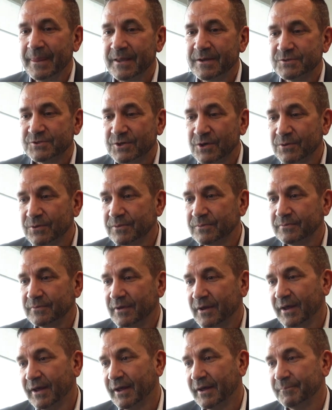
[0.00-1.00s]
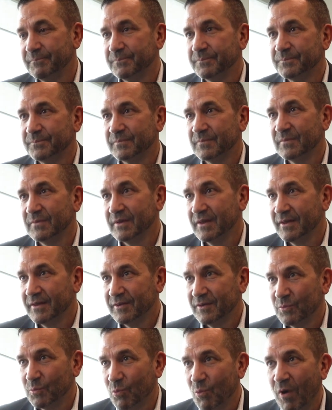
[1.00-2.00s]
So
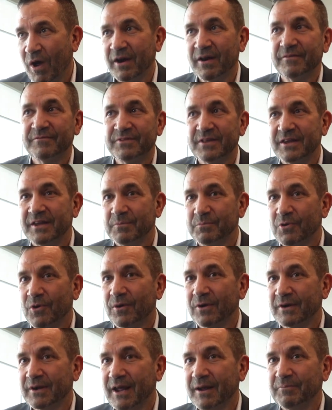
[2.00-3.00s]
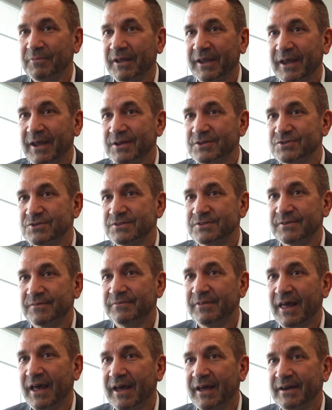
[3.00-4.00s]
one of the important applications of
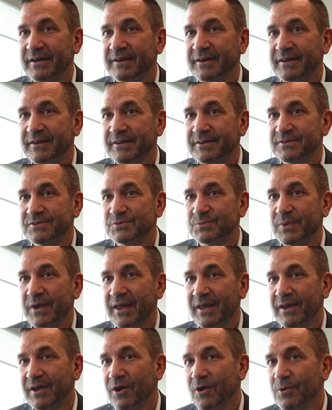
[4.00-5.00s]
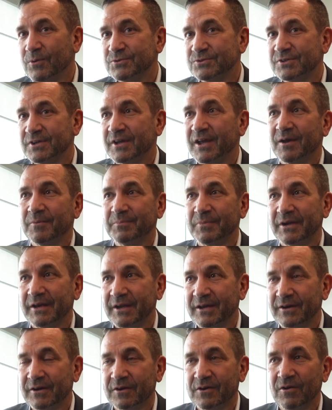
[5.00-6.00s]
that is we host a company
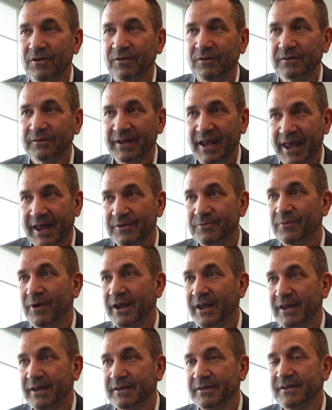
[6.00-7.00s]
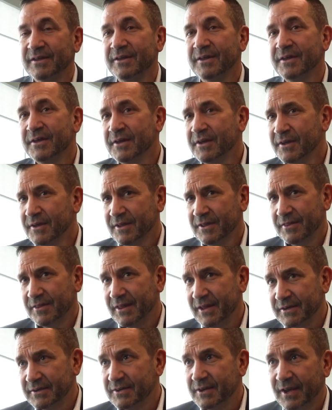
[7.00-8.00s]
here called NRAY
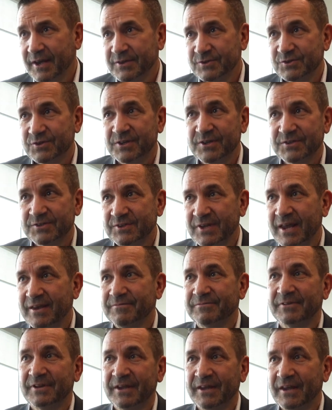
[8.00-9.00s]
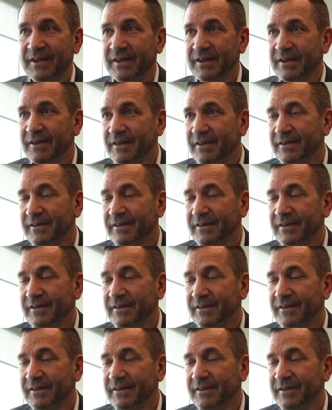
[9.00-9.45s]
that does the safety